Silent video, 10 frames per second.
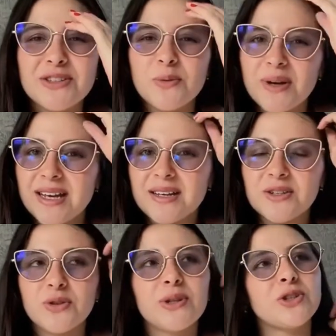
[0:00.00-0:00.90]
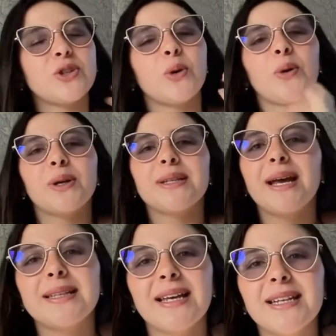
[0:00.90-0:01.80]
way, you ensure
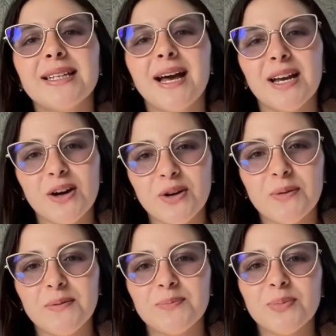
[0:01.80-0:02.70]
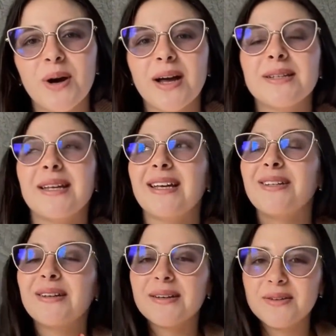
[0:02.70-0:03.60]
that the entire
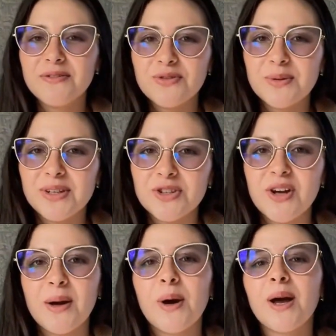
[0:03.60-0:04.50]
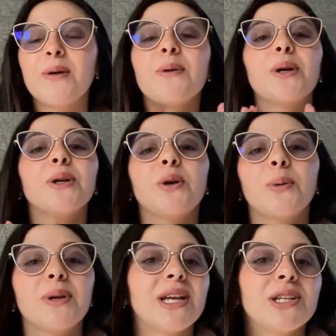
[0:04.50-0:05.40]
process from the job offer to
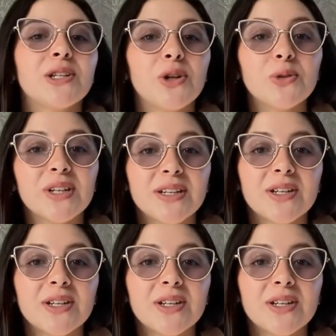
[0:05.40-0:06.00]
obtaining your green